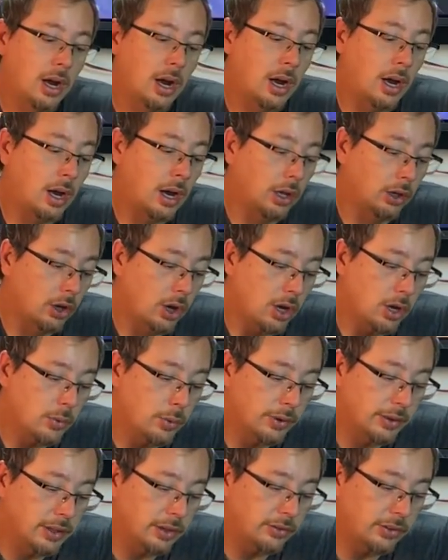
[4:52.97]
Uh, along
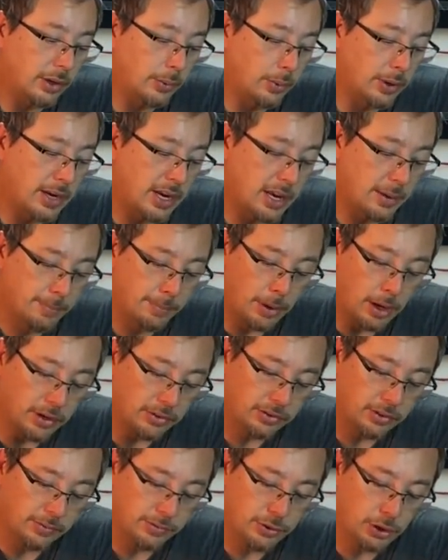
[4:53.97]
with this, I went ahead and
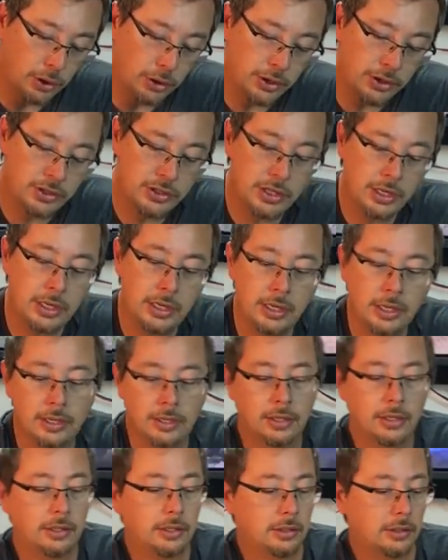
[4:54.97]
bought some Turnigy
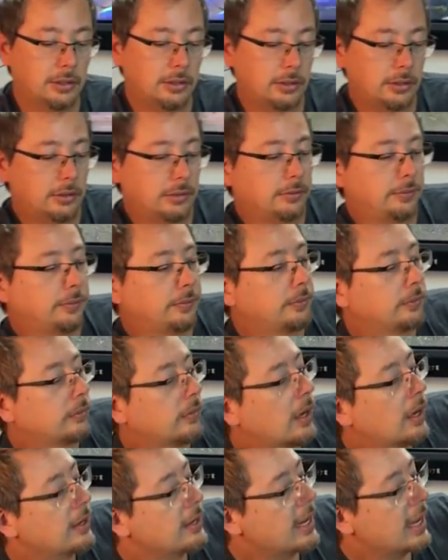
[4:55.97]

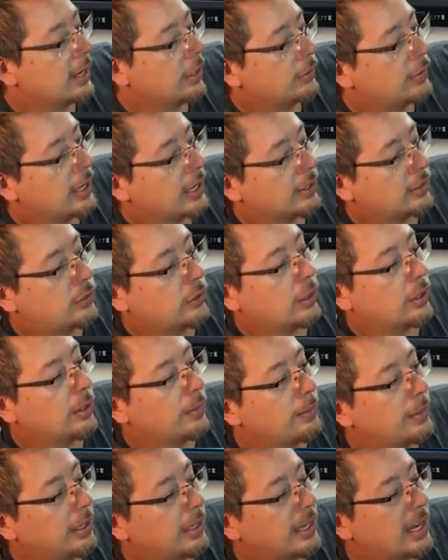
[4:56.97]
Nanotech
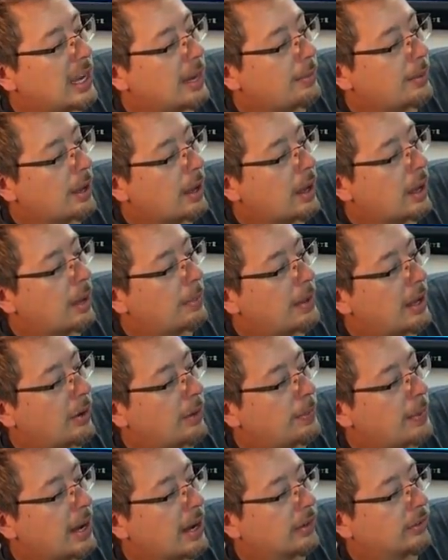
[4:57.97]
200 milliamp uh,
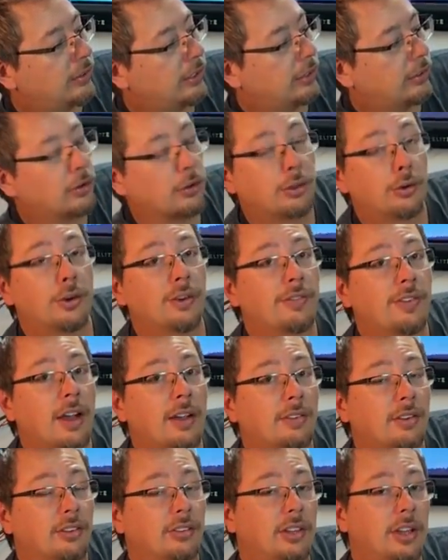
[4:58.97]
battery packs. These are
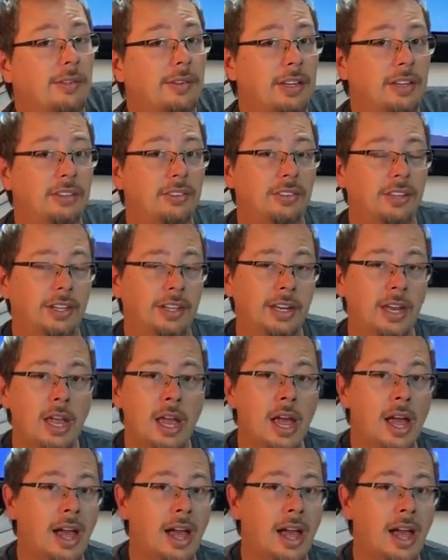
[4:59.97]
35 to 70 C.